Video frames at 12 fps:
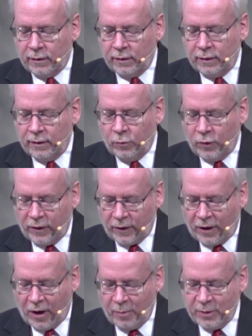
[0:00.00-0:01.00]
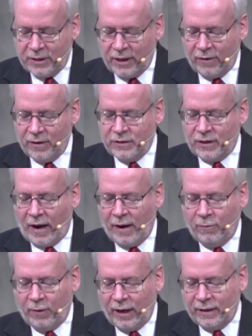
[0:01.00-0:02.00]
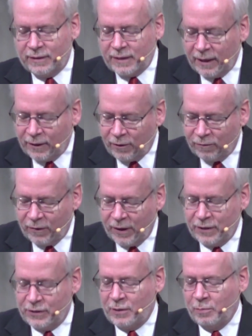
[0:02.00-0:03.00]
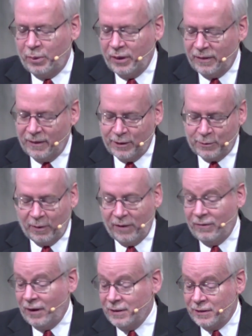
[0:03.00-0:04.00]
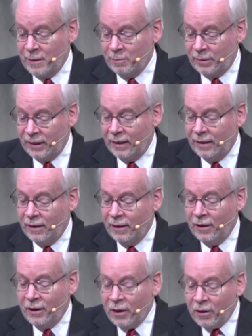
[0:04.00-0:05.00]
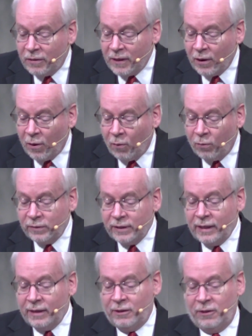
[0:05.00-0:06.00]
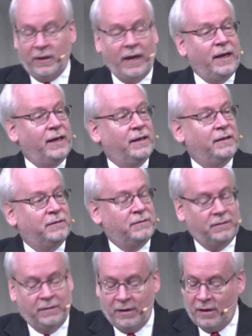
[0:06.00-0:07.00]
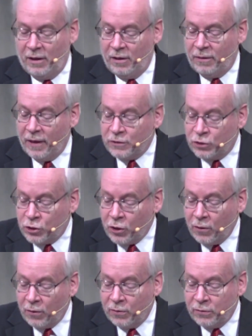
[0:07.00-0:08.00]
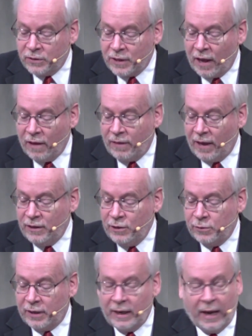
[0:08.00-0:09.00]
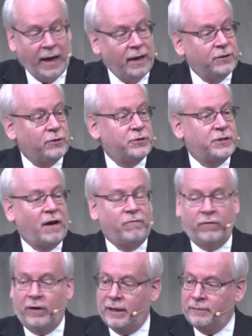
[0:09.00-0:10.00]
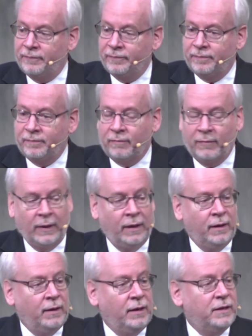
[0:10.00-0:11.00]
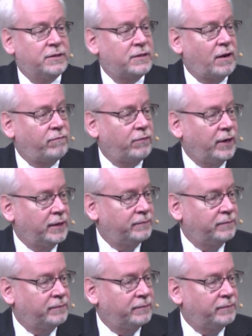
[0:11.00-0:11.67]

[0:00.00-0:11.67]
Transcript: In one of the commentaries I read, Sinclair Ferguson put it this way, very simply: the only thing that shows that you can handle suffering is suffering.